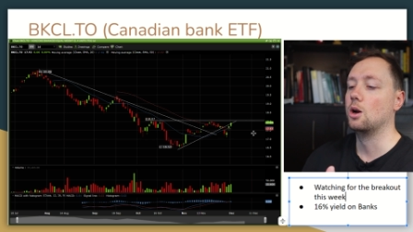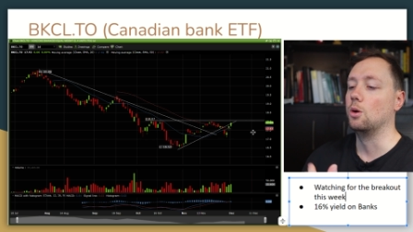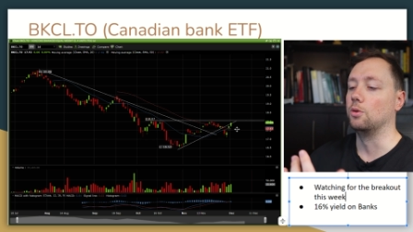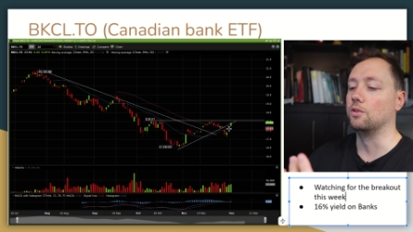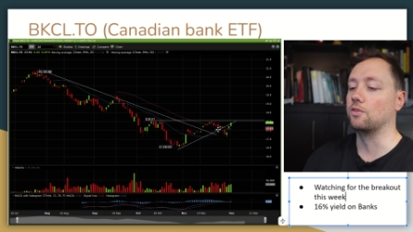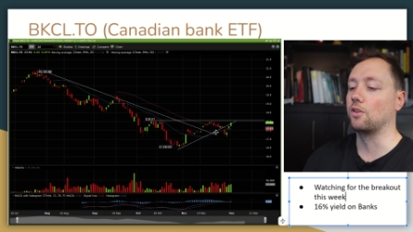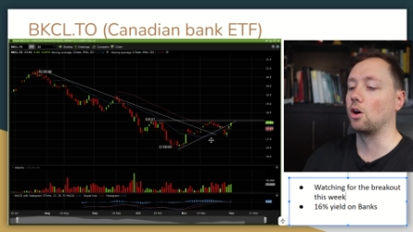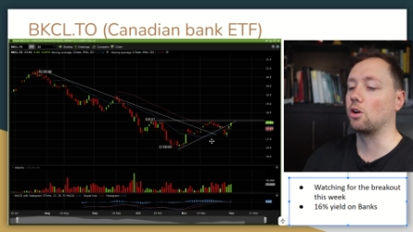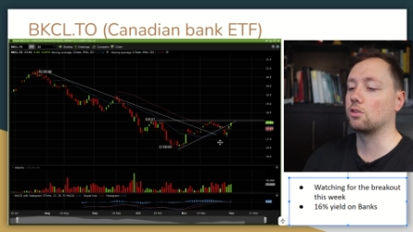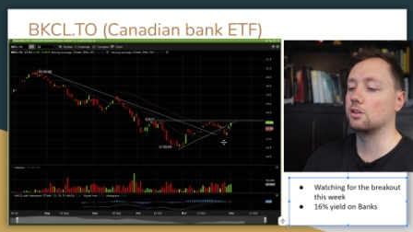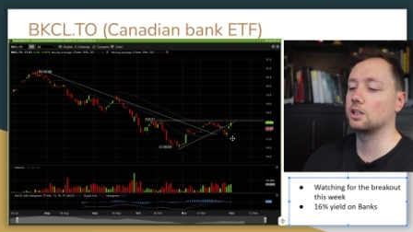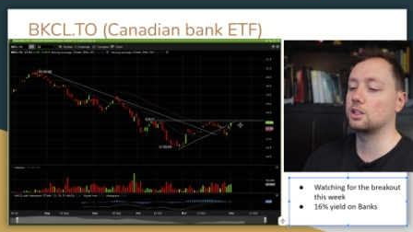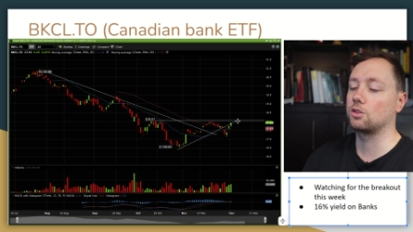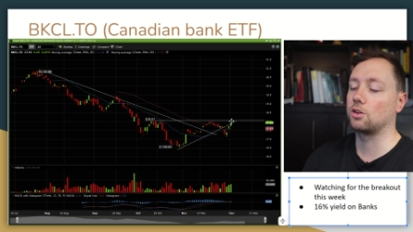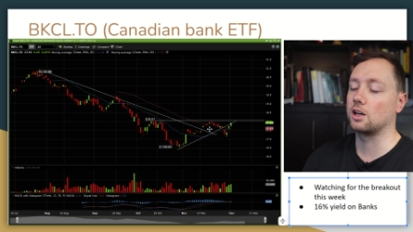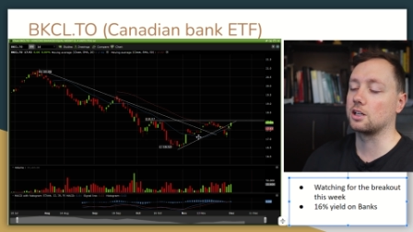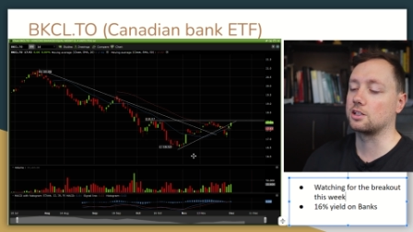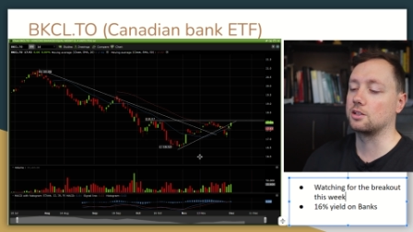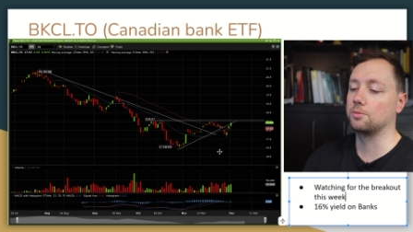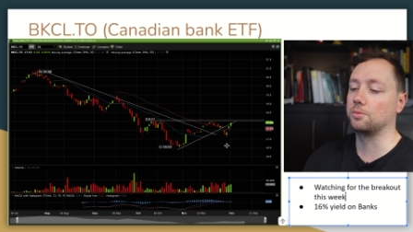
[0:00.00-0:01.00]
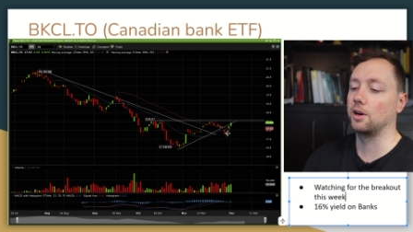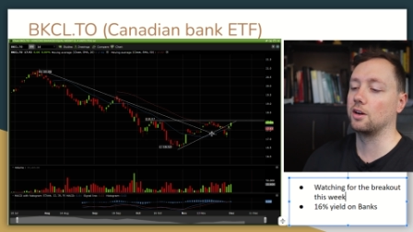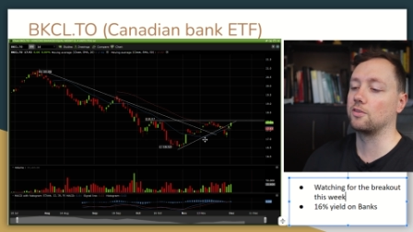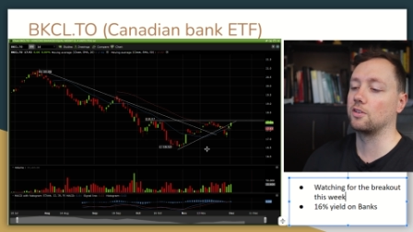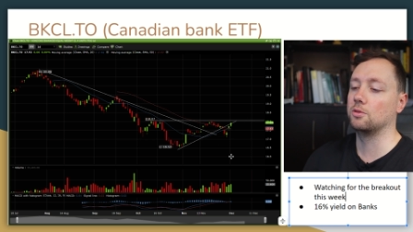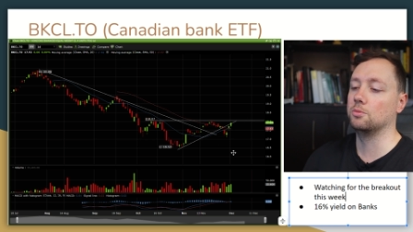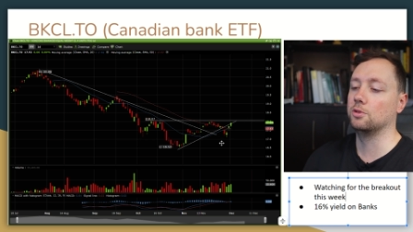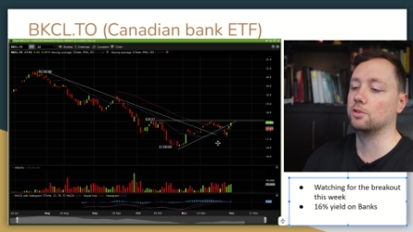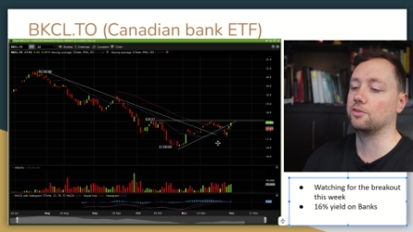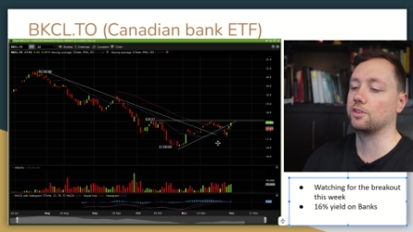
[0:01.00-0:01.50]
we've already crossed above
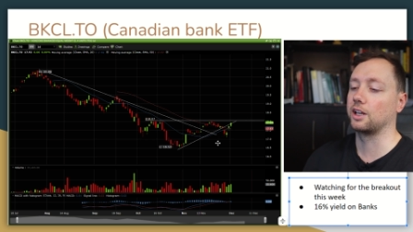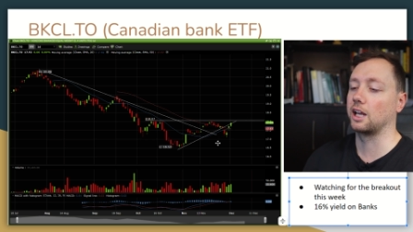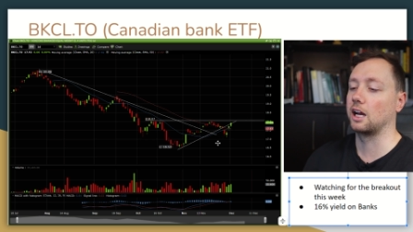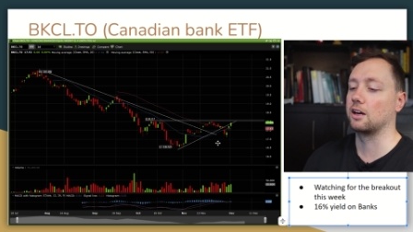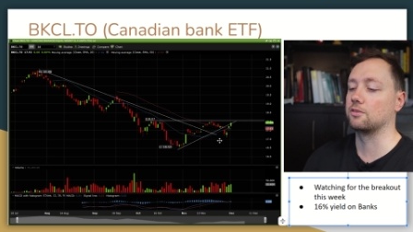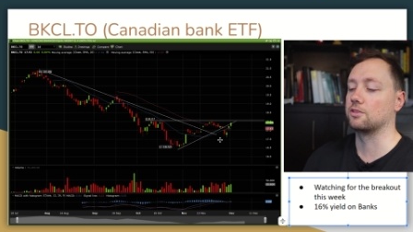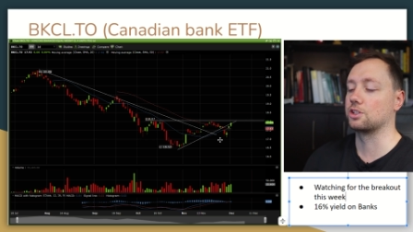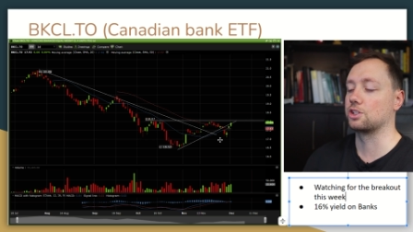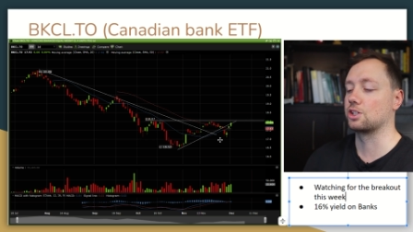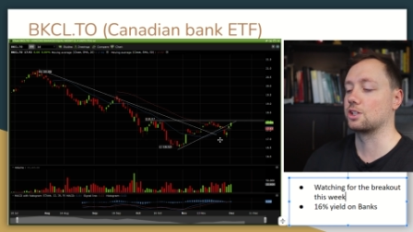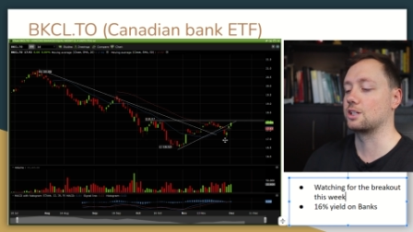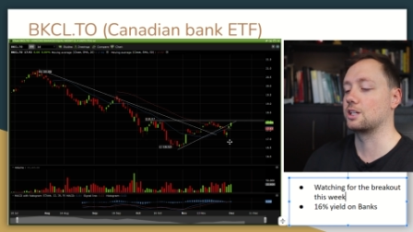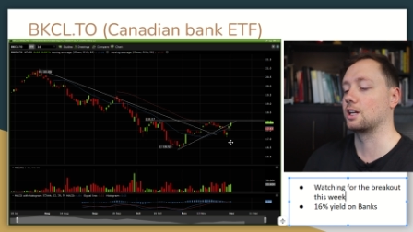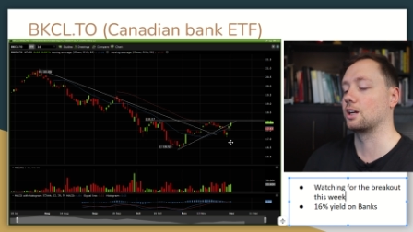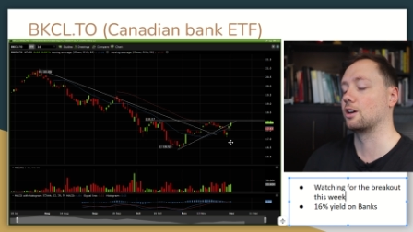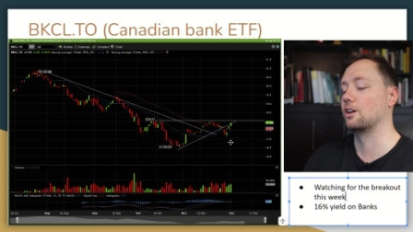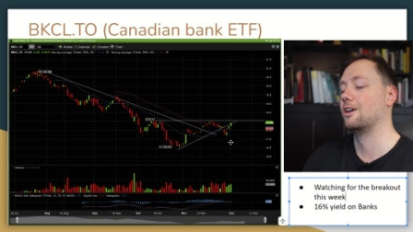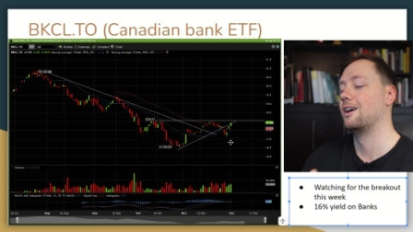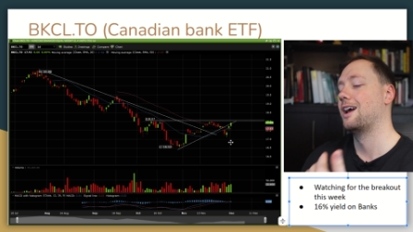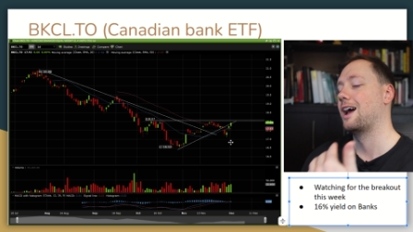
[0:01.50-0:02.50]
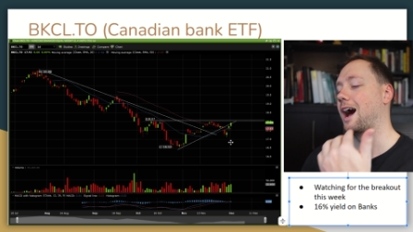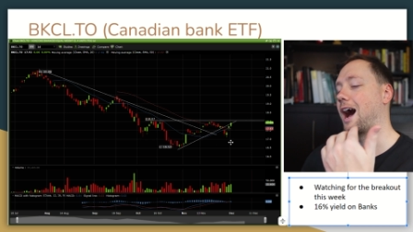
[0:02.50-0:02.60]
our moving averages here.